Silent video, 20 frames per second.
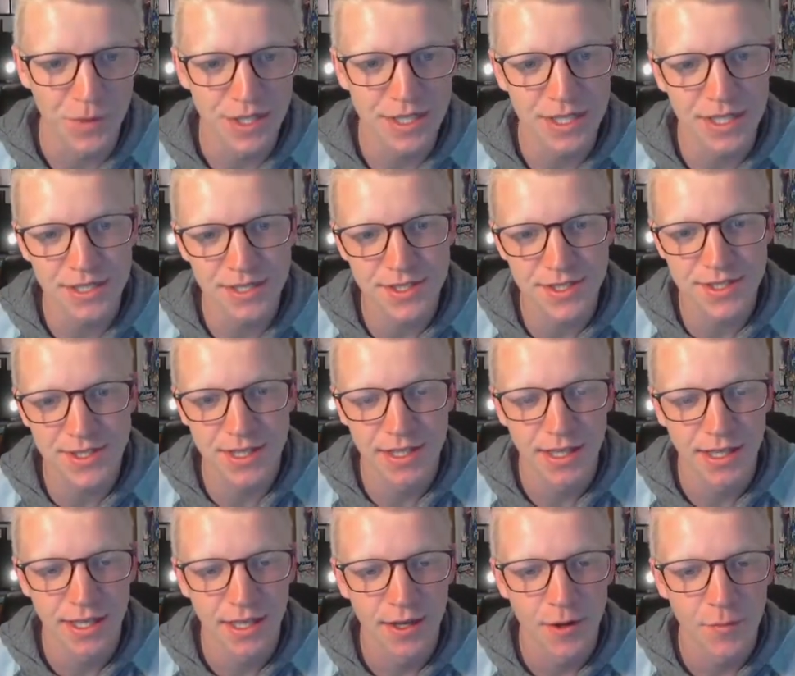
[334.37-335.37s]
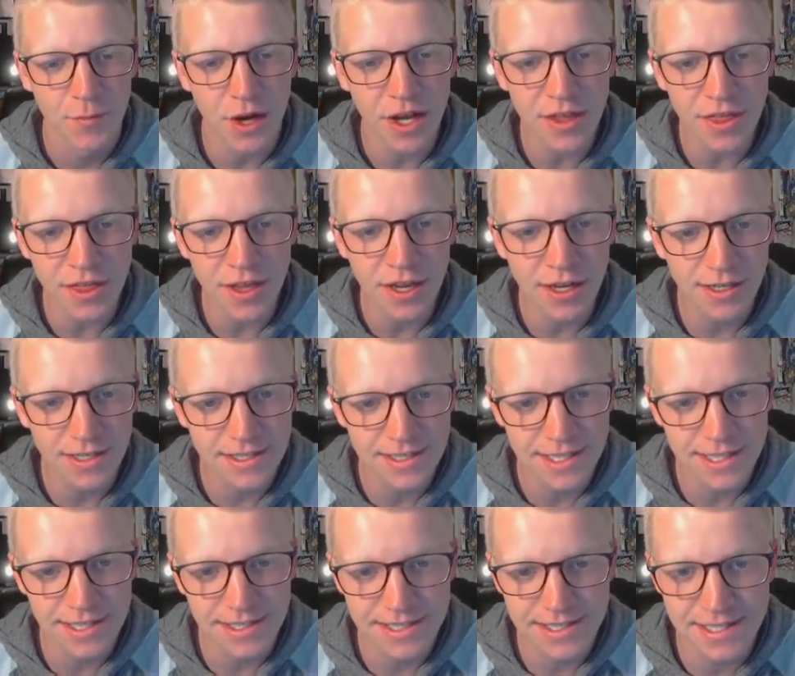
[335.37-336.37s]
because Python
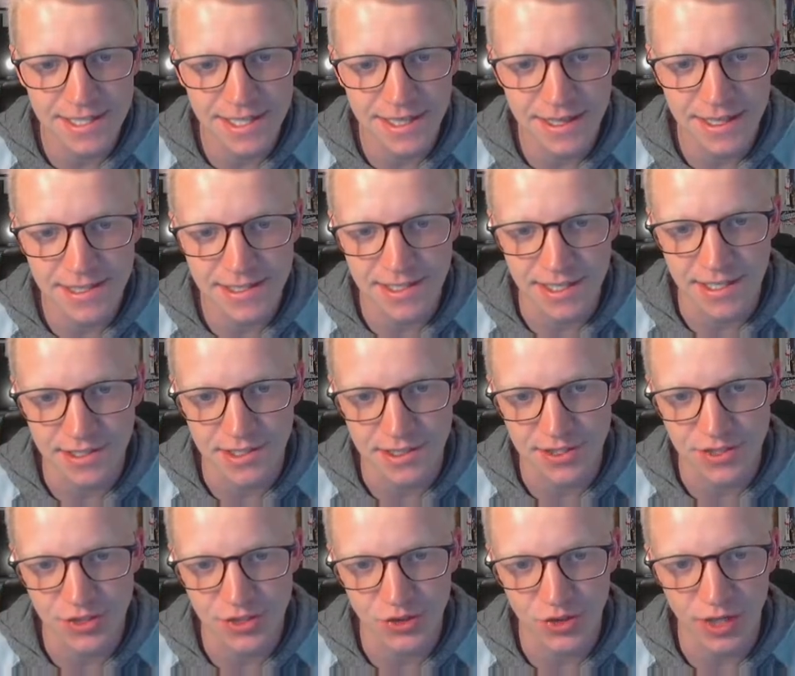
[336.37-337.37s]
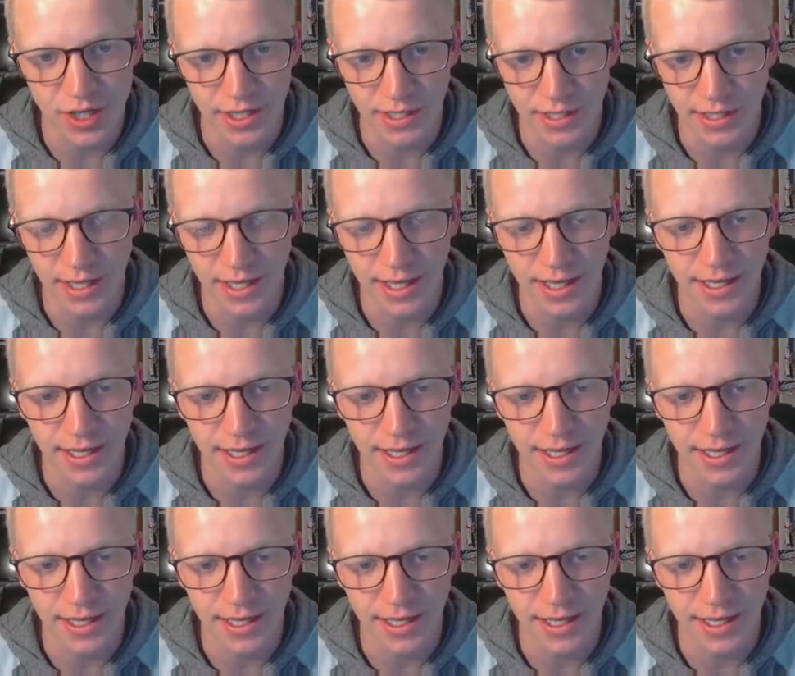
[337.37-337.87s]
is going to see this as a string,